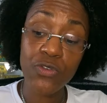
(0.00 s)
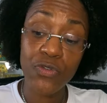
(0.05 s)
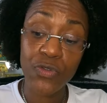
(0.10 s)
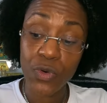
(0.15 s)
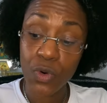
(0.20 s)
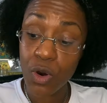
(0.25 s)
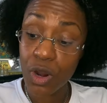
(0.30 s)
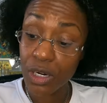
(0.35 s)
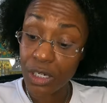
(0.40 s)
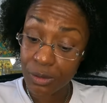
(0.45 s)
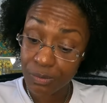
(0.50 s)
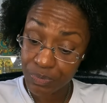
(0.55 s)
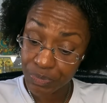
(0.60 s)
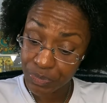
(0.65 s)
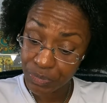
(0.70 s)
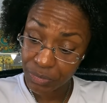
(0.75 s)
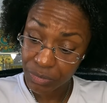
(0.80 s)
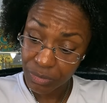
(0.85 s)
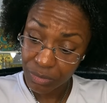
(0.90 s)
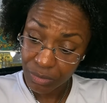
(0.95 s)
you for
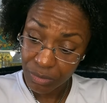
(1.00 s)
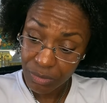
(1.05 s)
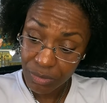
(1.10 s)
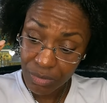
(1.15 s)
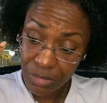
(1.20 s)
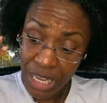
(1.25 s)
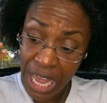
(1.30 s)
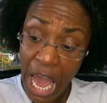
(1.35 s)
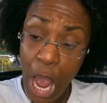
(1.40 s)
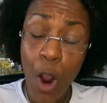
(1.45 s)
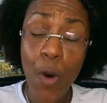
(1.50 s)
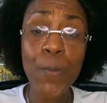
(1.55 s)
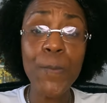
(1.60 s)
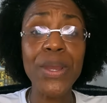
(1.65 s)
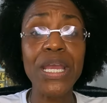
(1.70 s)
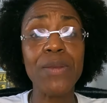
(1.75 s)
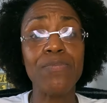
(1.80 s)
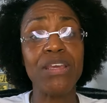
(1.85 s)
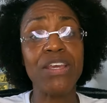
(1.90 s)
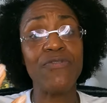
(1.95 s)

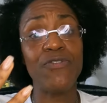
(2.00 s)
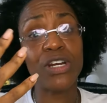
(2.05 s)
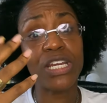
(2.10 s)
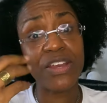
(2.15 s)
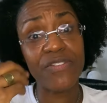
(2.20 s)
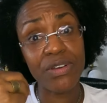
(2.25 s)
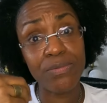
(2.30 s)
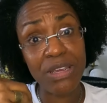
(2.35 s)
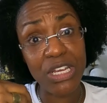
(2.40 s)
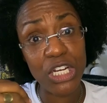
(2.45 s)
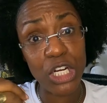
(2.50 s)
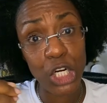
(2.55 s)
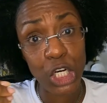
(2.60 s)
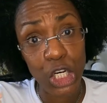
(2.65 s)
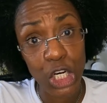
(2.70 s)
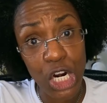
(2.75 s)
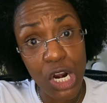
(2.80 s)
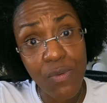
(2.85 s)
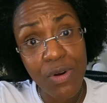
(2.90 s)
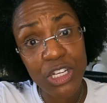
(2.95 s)
helping me, for giving me the
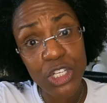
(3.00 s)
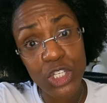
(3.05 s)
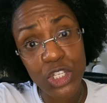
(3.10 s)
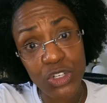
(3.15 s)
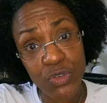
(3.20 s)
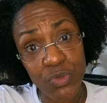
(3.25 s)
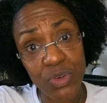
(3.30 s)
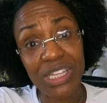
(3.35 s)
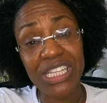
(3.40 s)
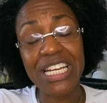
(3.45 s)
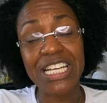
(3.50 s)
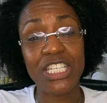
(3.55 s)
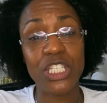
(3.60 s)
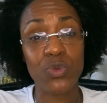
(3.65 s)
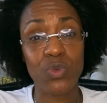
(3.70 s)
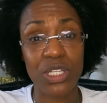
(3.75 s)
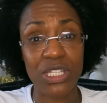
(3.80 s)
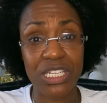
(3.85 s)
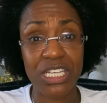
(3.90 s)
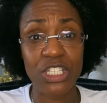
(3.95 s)
courage to release
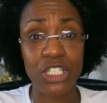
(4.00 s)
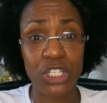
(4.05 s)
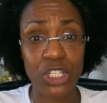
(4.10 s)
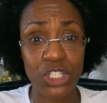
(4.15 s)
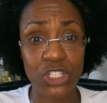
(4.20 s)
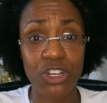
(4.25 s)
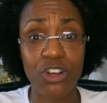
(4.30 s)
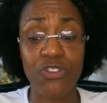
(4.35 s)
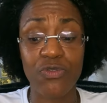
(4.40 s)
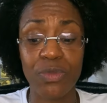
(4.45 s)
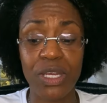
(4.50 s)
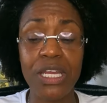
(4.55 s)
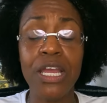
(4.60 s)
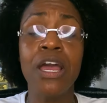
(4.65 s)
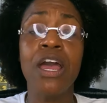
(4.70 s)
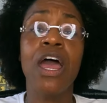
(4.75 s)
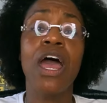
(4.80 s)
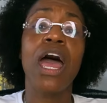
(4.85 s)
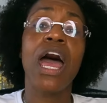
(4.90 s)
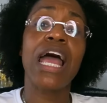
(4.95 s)
what doesn't serve
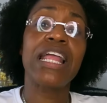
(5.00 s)
me.